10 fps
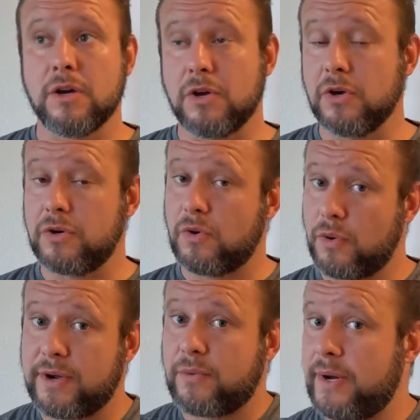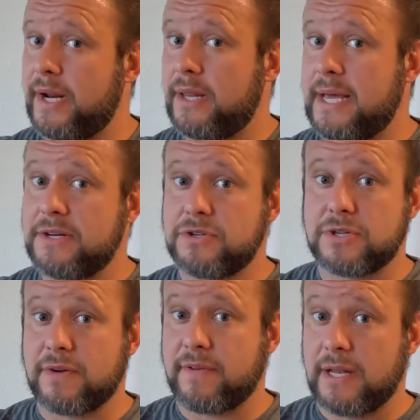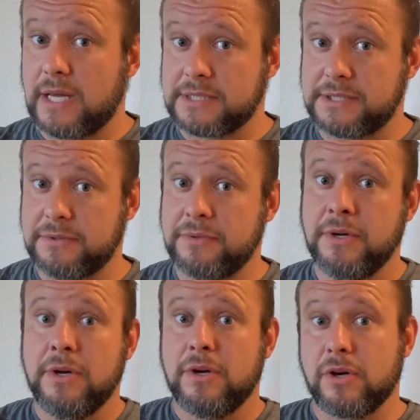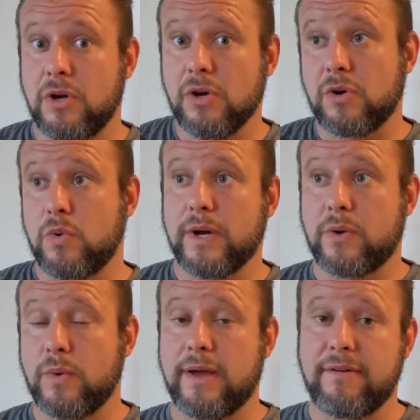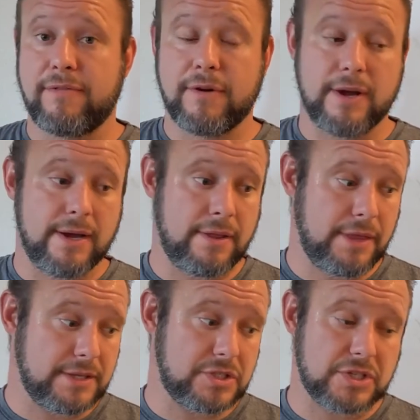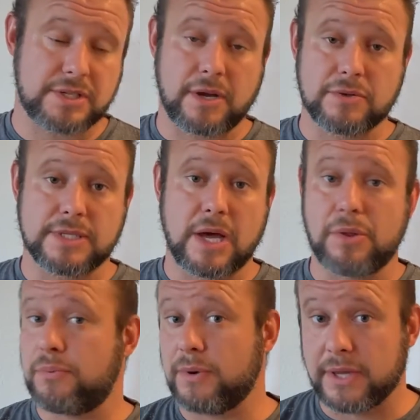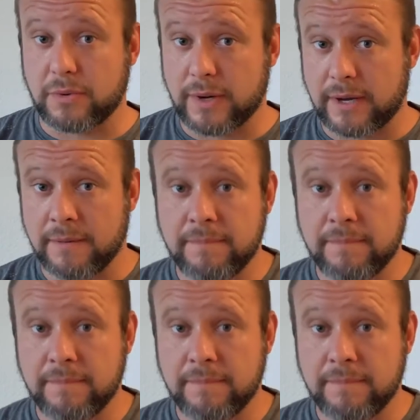Good, quick way to land yourself in a lawsuit. Good, quick way for things just to go south really quick.